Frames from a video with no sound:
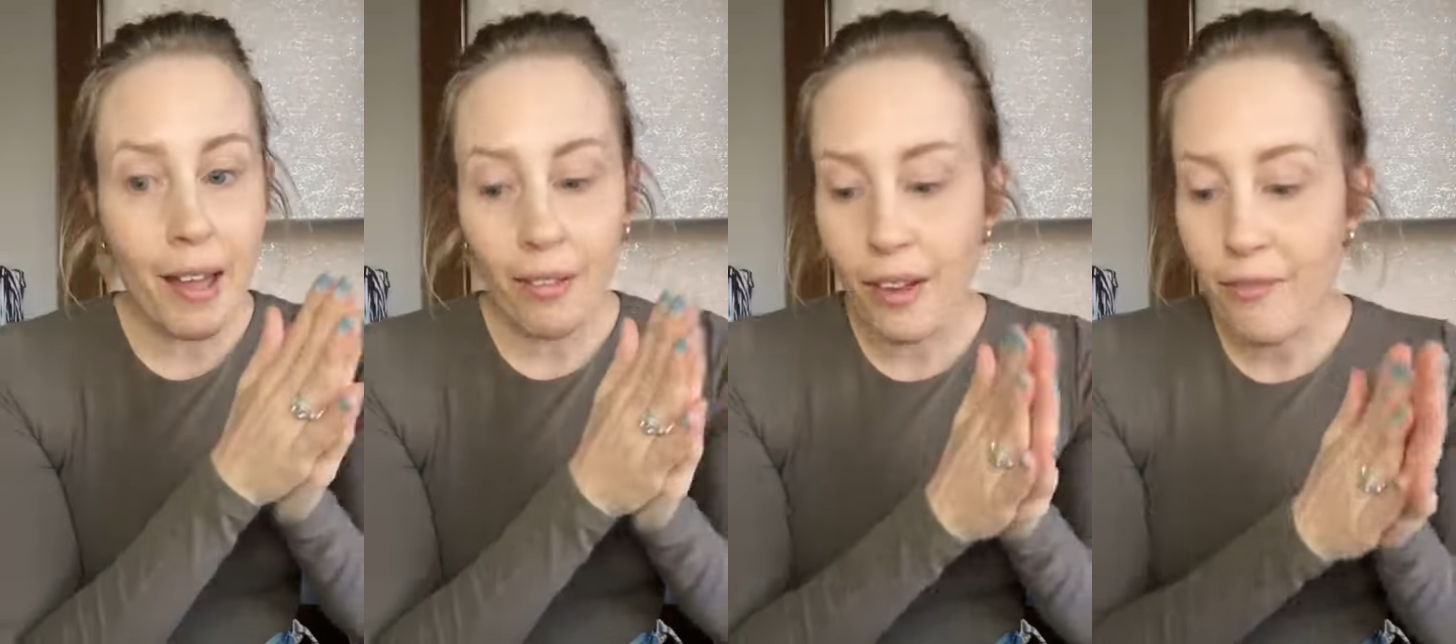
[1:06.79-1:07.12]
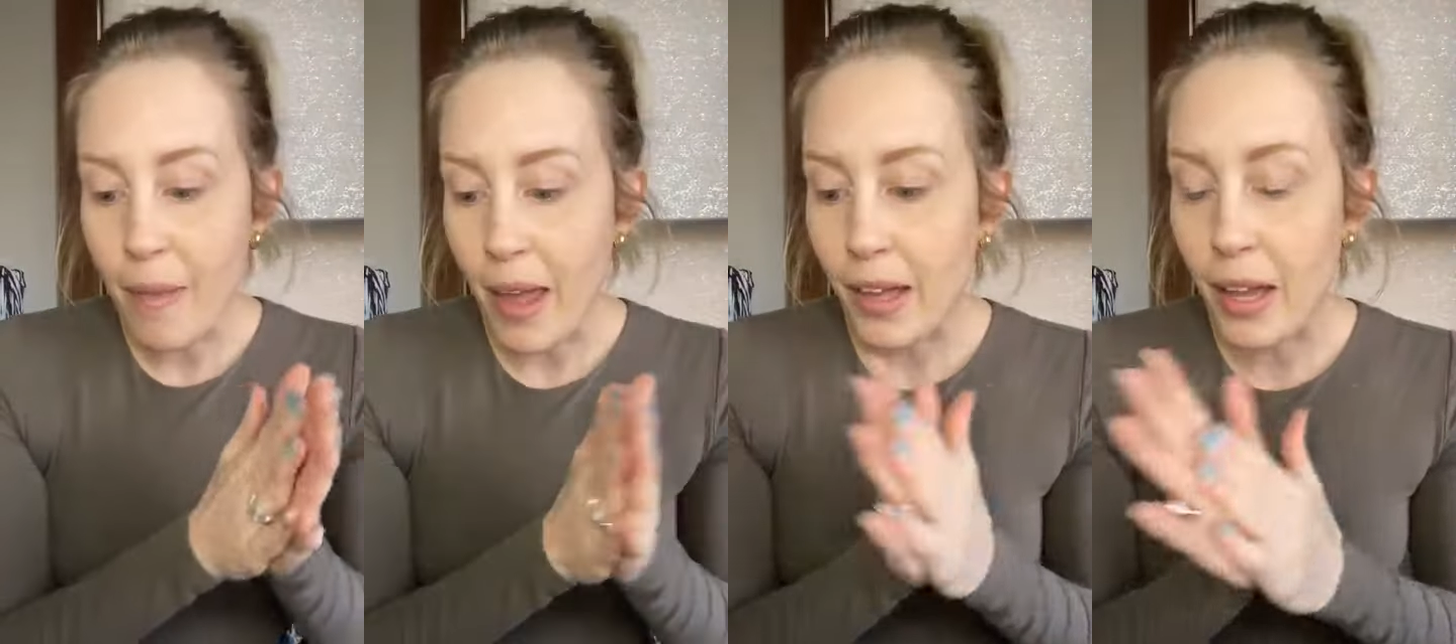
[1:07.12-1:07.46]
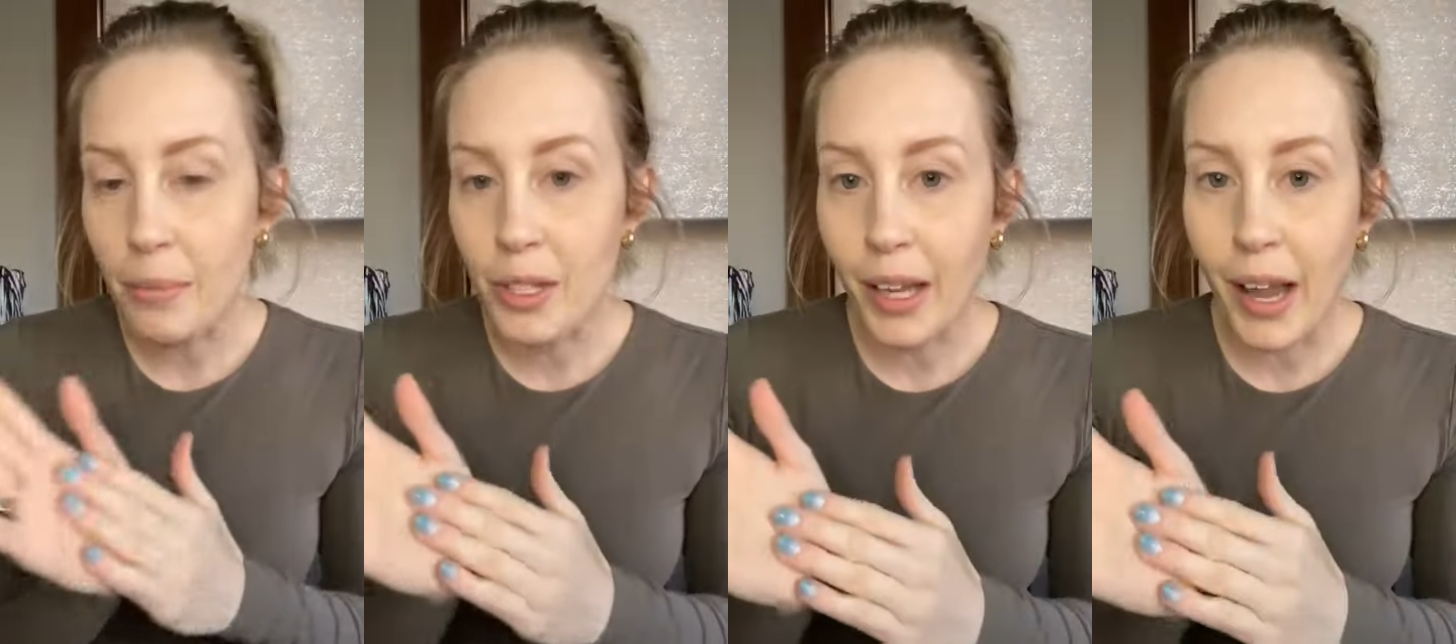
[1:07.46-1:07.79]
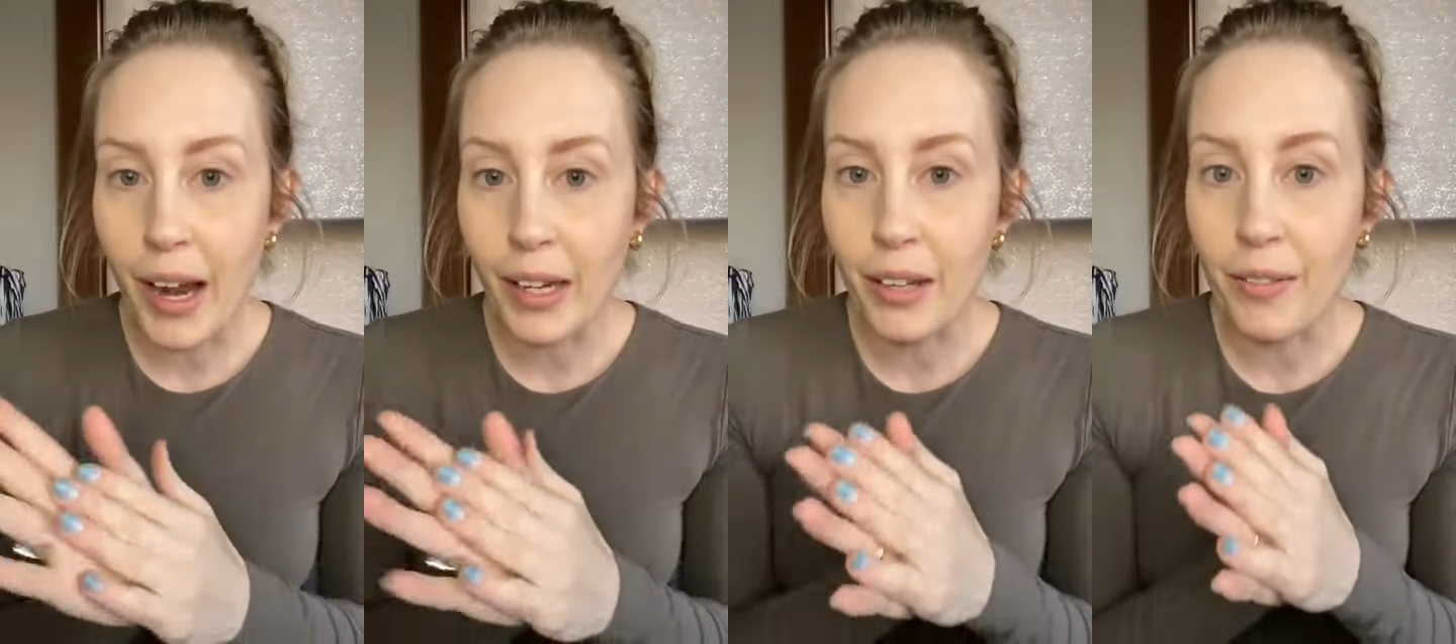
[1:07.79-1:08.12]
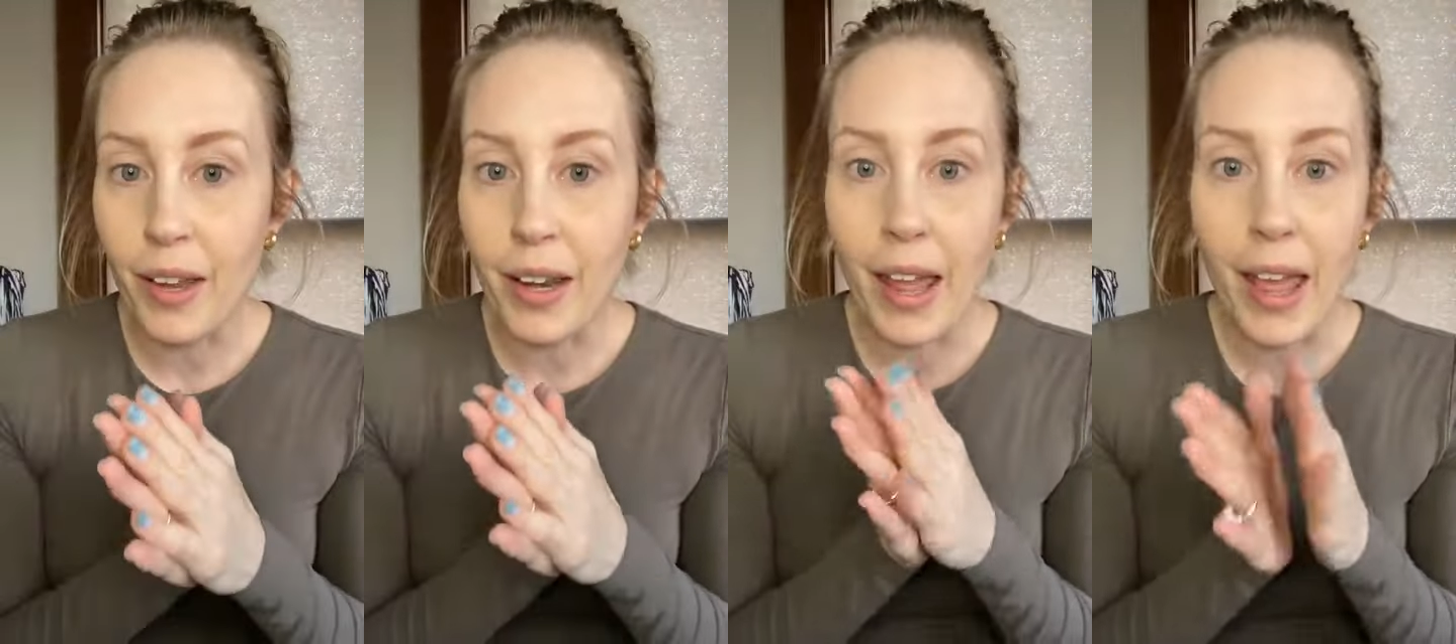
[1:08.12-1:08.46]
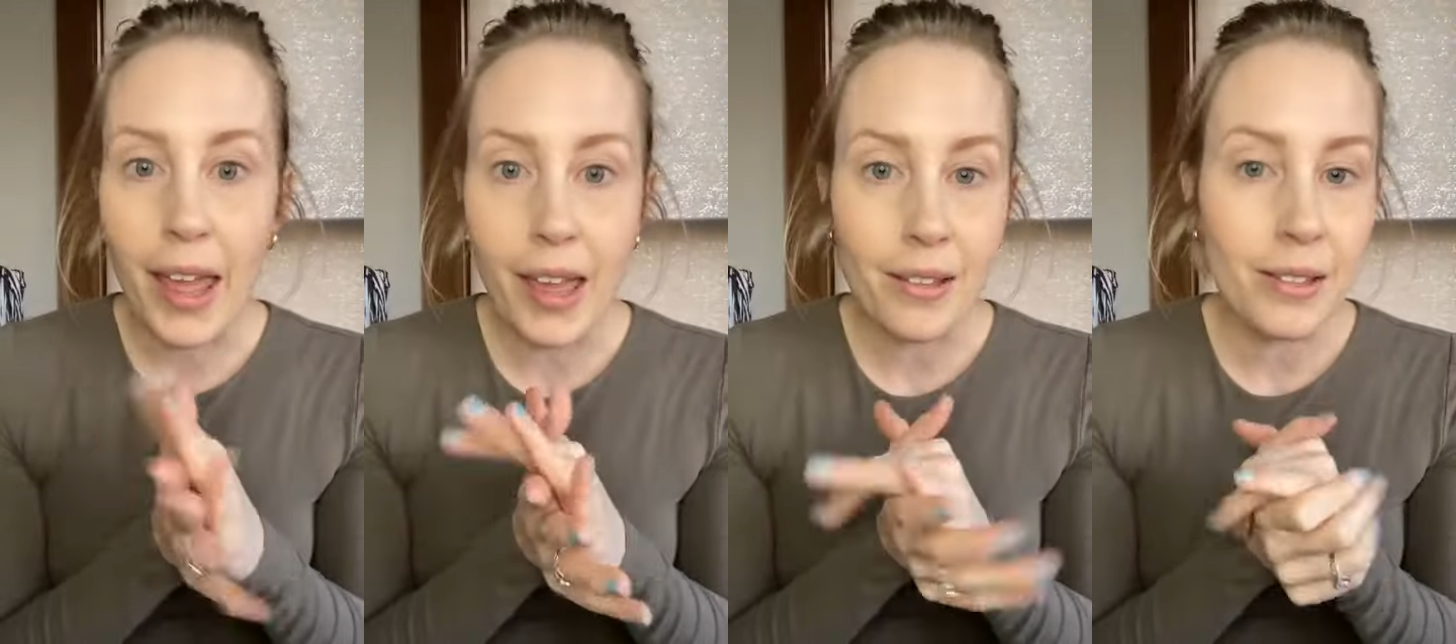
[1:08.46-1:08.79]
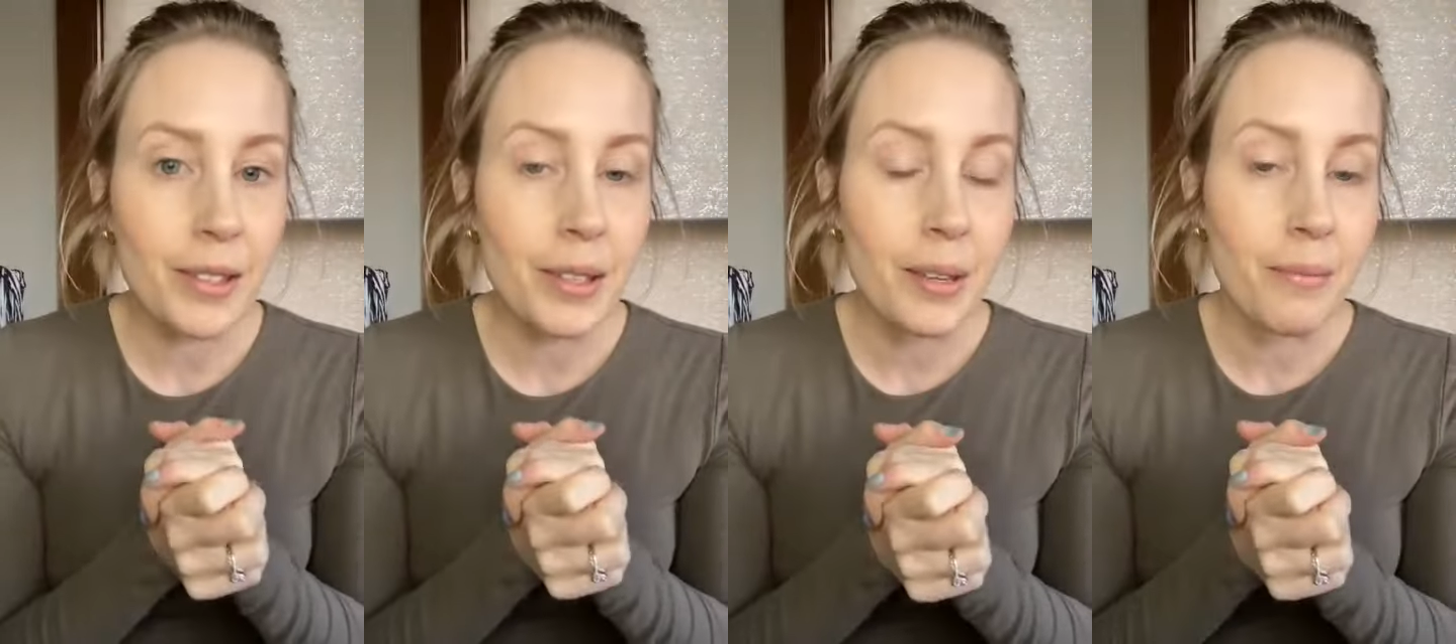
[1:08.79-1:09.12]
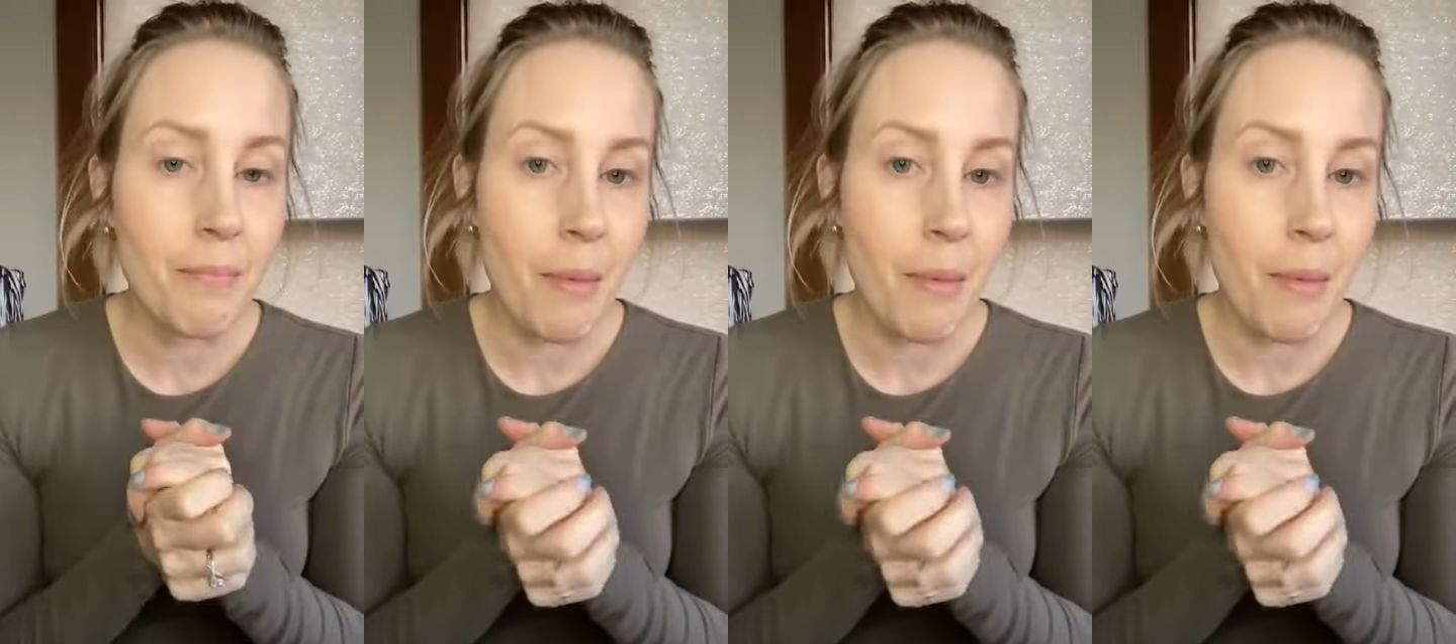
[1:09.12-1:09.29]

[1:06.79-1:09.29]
I love makeup to kind of enhance